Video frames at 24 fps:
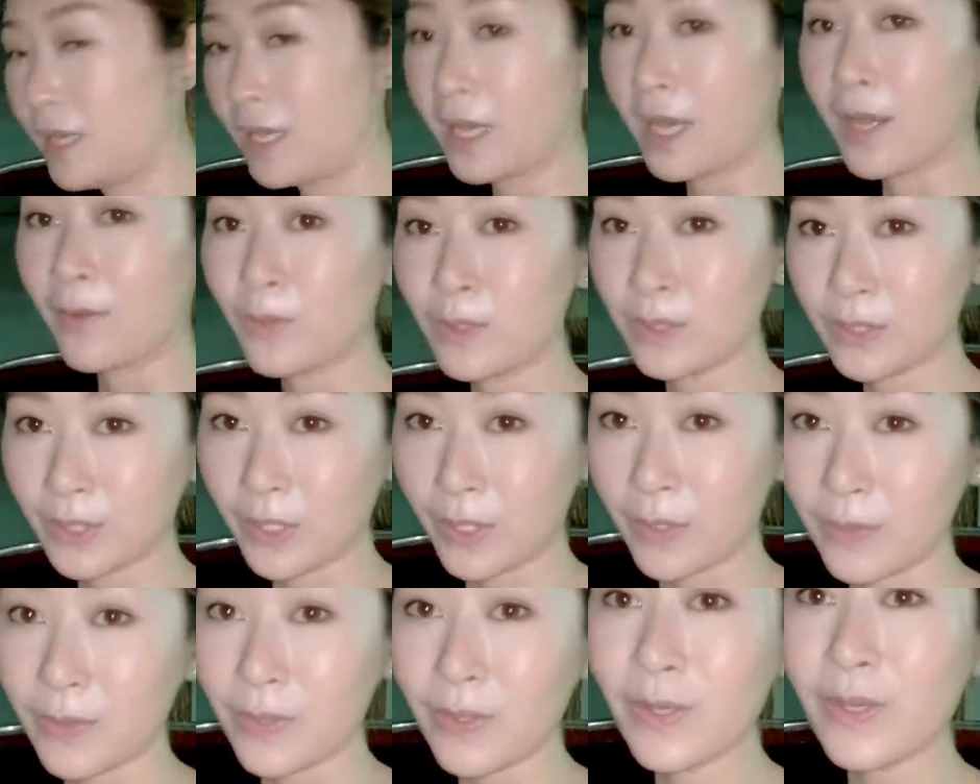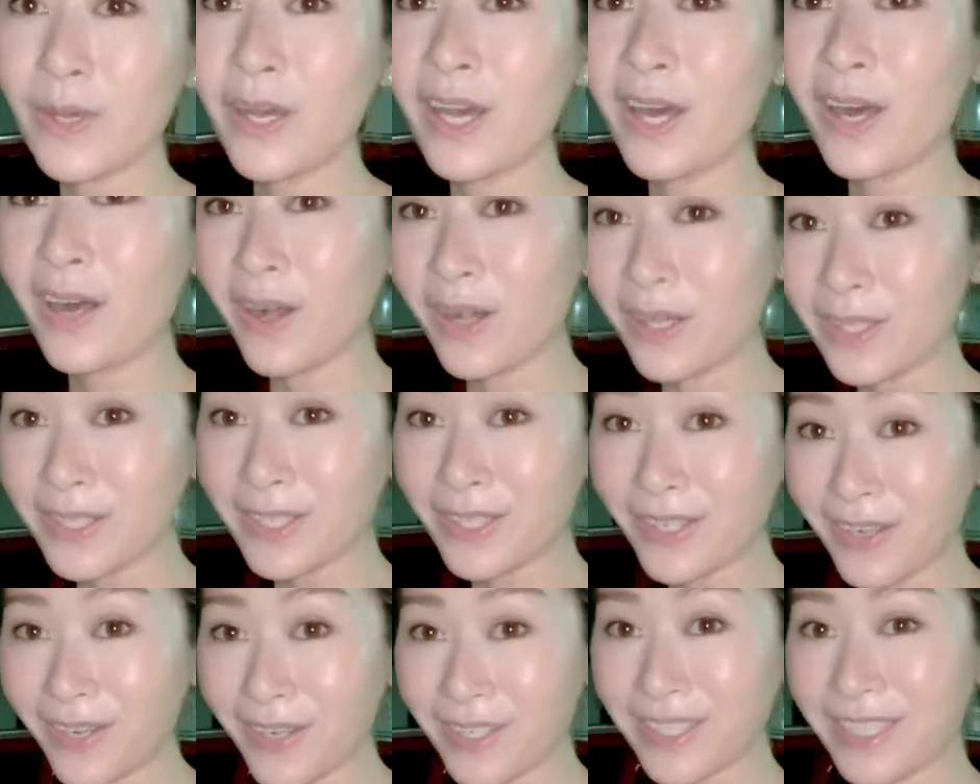I will show you all the
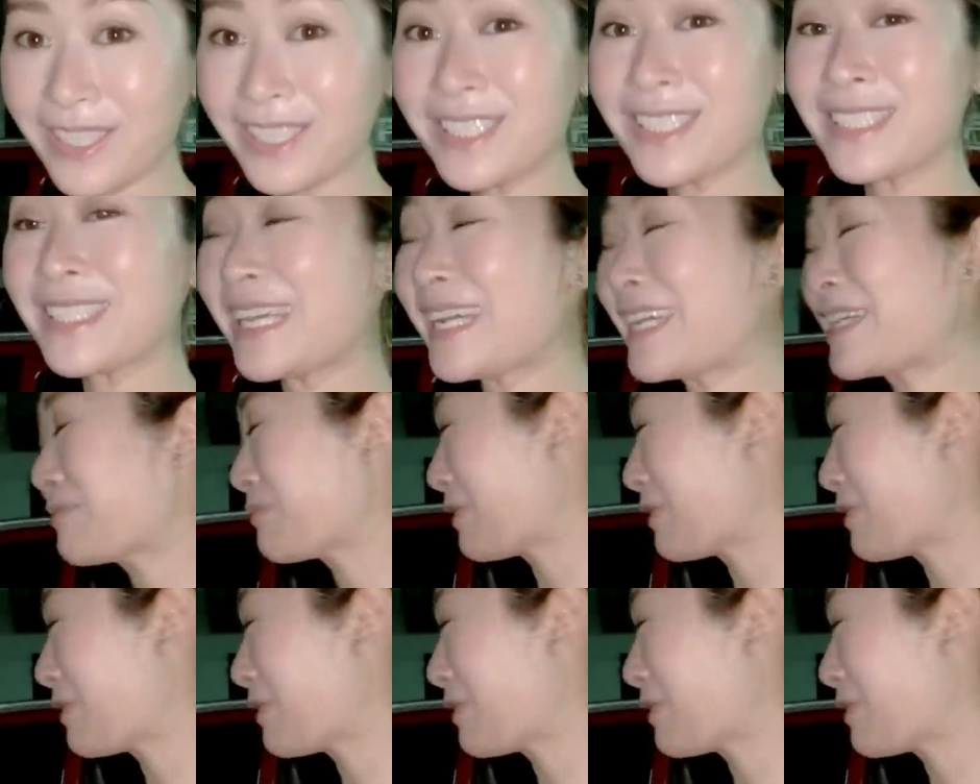orders are in